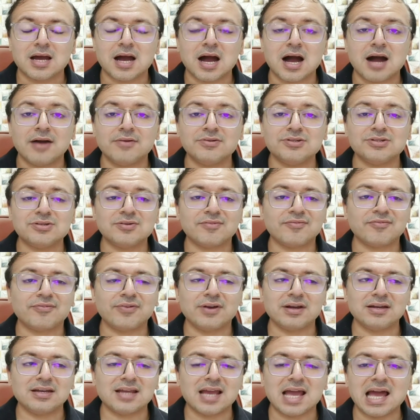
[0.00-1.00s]
How is your
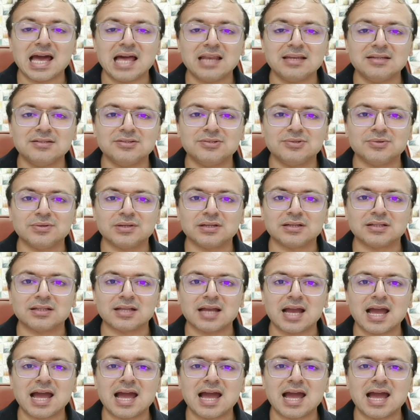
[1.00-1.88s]
friend Alan doing?